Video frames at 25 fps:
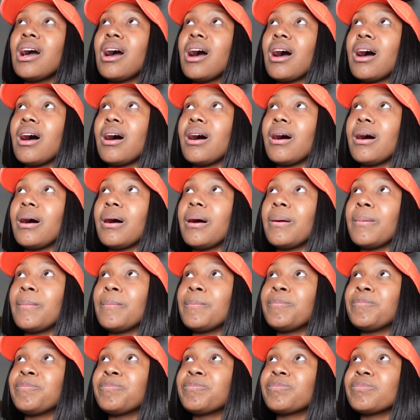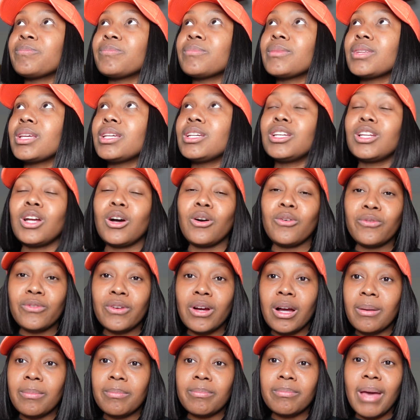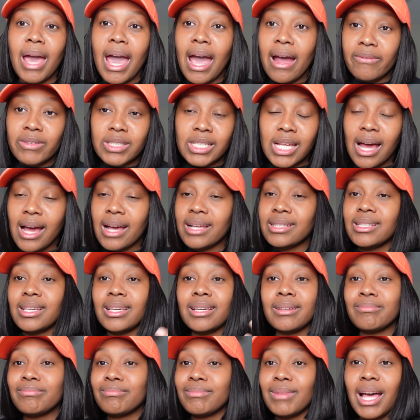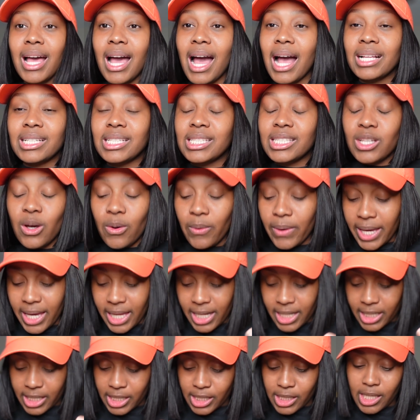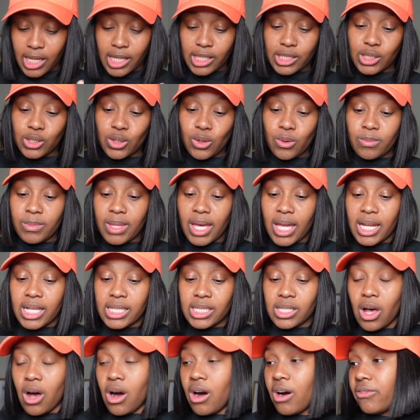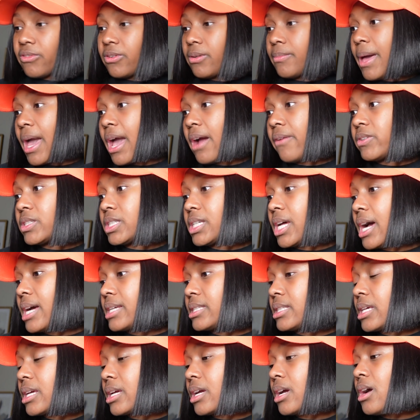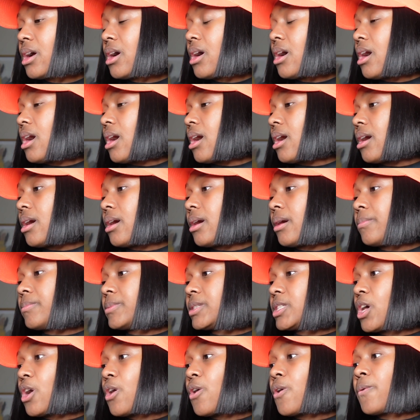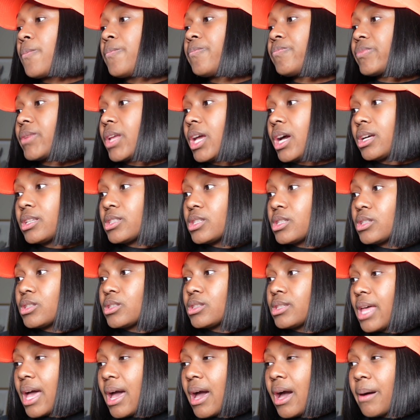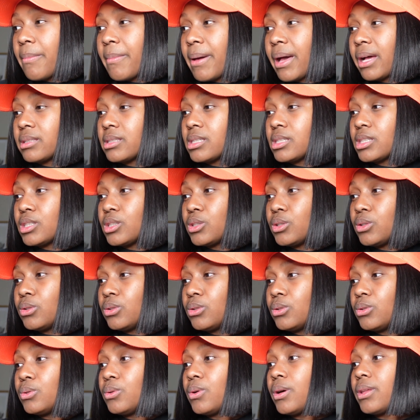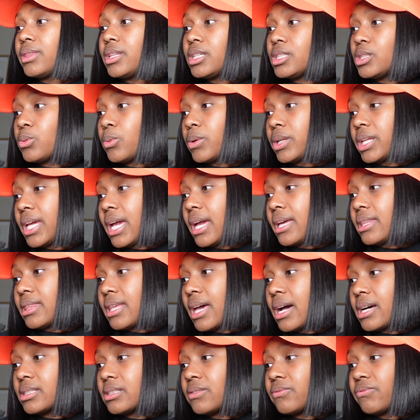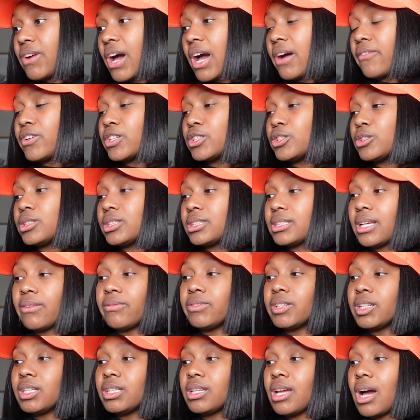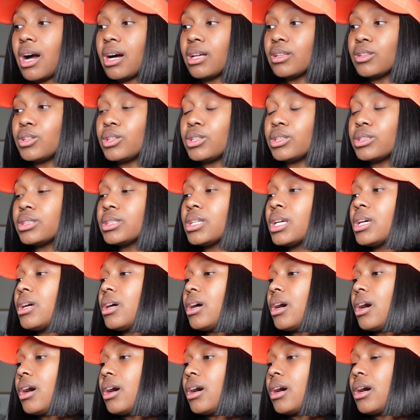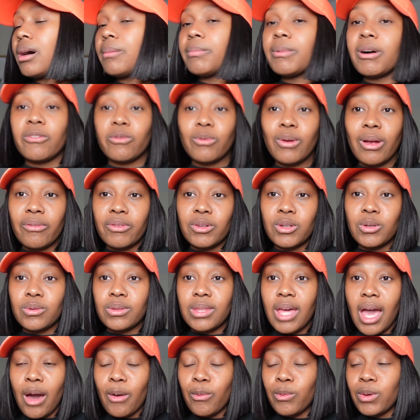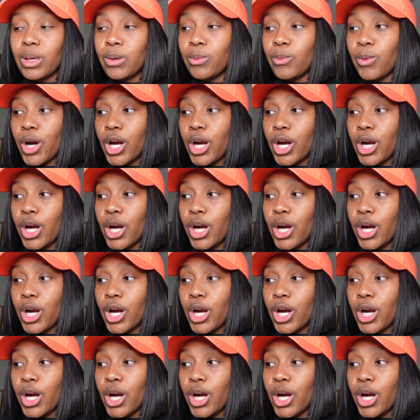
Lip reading: from advertising. I just go ahead and assume that it's all from advertising. So that amounted to the $28,570 of revenue that we